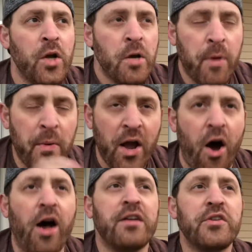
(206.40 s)
But we
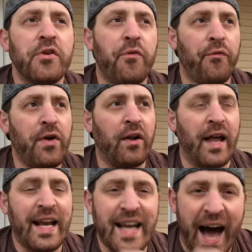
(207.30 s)
also feel
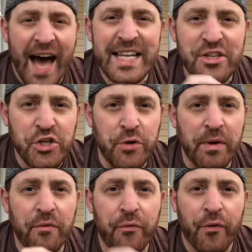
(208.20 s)
like God is
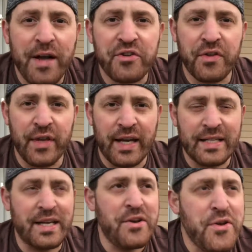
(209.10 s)
doing fresh things
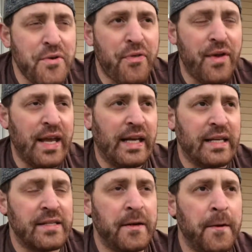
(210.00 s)
and new things.